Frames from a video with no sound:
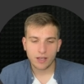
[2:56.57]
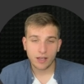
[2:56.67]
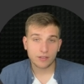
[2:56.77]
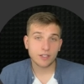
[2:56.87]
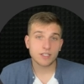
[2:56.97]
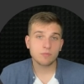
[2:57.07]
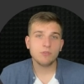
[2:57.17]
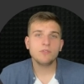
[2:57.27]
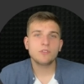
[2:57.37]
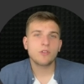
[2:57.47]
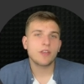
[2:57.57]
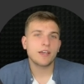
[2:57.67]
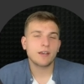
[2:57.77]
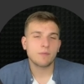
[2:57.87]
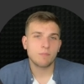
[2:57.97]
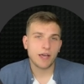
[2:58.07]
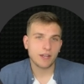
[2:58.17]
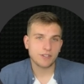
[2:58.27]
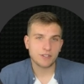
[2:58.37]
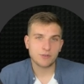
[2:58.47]
And let's move to the beta
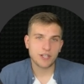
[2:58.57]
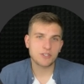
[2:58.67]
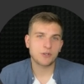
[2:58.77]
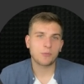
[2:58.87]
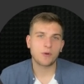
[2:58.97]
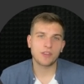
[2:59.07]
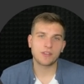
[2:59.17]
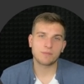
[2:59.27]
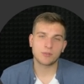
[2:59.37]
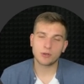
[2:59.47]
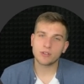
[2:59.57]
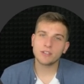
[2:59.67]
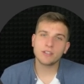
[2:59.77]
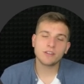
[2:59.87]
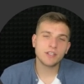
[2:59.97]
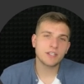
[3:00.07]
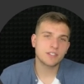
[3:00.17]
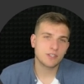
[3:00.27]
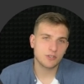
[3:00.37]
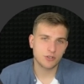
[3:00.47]
integration with Google
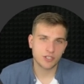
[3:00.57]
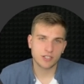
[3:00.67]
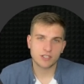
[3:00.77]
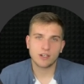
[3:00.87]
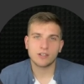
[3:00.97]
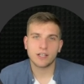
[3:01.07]
Analytics, Search Console